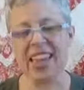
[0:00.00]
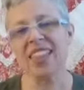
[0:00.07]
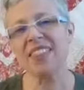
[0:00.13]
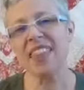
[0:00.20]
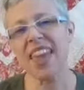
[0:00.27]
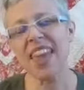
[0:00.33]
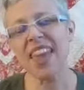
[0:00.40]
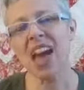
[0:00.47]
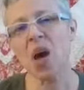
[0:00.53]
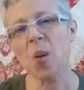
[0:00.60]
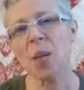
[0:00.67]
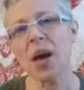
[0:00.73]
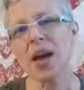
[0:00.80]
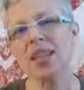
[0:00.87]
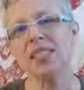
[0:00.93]
and they
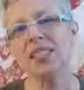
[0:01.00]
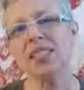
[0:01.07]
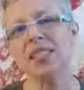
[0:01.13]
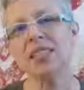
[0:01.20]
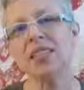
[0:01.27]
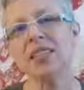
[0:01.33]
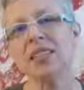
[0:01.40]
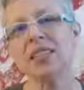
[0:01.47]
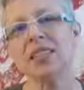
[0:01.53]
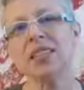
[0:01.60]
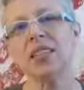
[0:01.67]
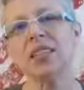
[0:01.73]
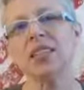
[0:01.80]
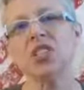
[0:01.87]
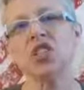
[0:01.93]
help us
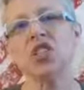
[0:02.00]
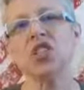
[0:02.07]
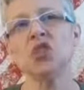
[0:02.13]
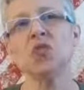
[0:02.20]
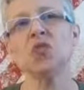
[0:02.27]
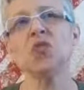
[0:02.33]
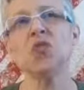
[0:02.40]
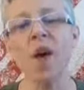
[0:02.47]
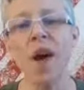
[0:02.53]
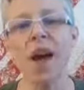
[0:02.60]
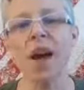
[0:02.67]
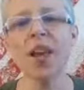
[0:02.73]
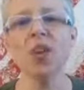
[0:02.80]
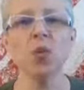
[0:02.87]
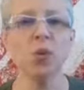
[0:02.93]
to
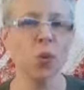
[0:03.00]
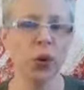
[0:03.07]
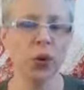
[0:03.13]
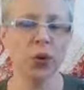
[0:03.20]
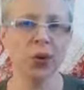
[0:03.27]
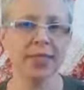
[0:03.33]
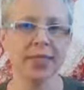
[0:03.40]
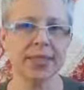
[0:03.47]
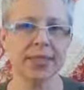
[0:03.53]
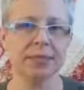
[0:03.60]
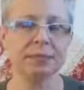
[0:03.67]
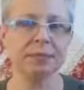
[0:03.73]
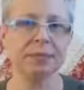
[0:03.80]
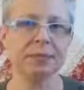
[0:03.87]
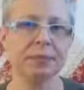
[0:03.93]
find words.
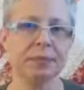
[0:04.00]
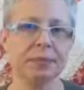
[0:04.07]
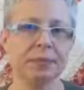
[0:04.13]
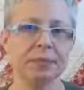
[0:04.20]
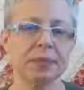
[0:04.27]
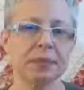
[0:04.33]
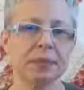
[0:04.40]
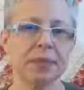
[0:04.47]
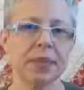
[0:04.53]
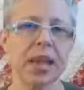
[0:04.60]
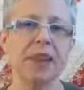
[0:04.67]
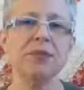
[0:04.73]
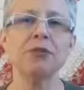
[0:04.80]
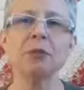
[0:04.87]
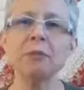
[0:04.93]

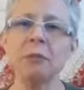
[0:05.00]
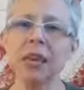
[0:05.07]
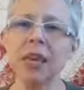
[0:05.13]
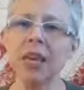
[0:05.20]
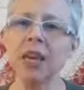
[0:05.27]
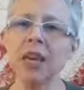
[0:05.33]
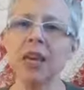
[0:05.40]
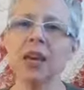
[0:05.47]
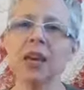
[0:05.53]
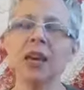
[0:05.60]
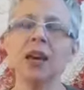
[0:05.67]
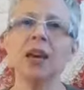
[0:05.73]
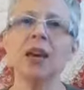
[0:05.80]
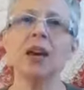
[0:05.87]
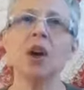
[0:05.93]
And for me,
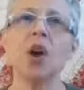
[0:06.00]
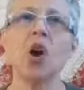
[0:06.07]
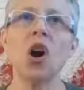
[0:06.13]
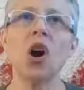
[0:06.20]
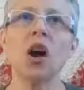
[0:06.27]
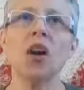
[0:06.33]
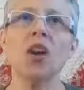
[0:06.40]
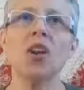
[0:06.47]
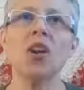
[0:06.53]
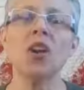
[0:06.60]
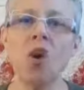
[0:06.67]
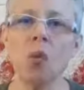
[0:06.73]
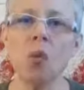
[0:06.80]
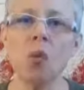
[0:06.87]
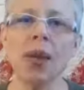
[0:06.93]

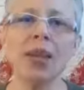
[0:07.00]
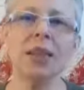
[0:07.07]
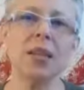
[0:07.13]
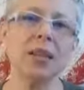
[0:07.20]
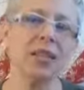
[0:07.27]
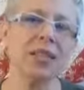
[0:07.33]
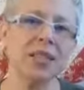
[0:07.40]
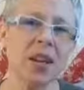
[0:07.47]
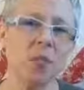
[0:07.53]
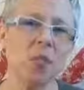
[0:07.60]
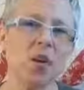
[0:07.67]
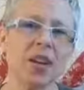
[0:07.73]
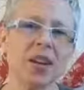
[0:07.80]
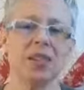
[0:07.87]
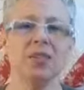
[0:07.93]
knowing that
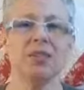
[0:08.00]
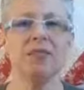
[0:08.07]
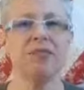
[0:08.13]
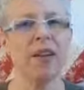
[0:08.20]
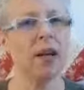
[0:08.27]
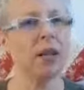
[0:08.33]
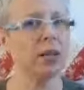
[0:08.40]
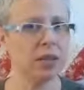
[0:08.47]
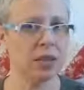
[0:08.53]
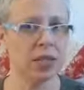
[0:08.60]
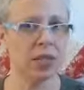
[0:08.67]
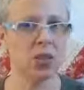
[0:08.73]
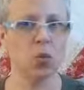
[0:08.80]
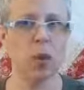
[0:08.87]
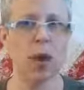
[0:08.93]
someone has felt
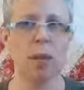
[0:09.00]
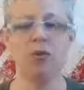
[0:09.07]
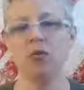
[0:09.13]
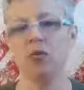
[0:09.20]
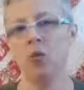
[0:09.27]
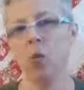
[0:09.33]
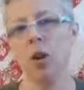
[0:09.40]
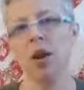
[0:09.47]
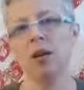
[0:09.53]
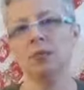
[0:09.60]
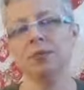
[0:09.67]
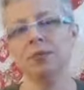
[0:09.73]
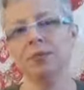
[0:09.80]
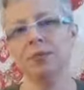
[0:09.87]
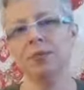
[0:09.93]
this way before,
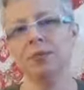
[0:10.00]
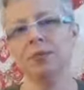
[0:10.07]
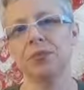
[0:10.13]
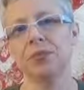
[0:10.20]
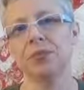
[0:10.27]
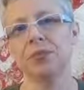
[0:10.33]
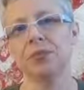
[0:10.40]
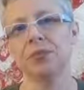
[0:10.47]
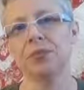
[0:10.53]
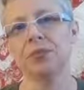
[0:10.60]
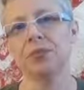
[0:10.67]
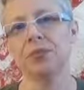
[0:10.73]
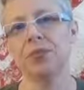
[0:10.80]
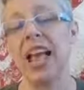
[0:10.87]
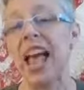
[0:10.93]

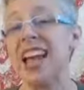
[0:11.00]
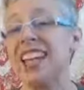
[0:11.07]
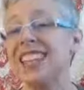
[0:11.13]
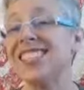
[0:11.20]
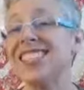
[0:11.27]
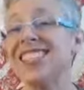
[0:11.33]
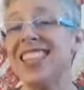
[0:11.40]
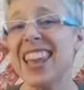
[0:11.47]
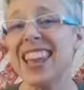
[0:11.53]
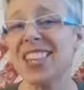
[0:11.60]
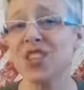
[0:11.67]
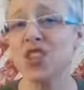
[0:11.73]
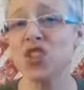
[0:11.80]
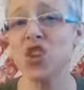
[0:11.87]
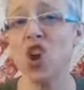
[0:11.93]
has said
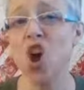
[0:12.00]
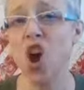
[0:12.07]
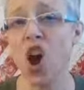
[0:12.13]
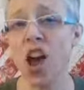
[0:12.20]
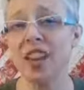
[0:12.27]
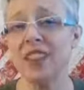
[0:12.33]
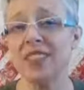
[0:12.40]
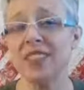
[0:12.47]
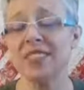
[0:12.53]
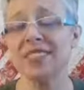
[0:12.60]
it to God,